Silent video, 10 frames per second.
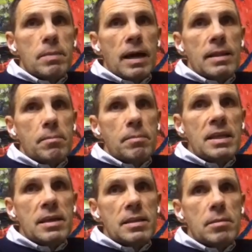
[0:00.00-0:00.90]
But the
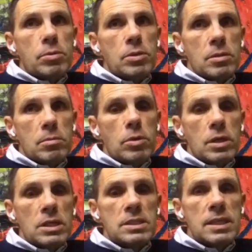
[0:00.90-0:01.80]
meaning that they put in the
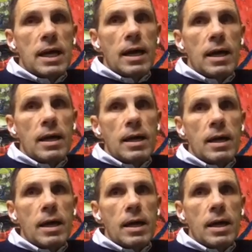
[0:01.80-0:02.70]
book is that
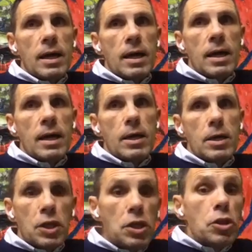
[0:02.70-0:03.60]

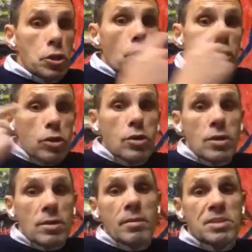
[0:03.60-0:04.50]
he thought
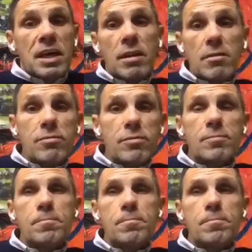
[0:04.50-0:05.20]
in himself,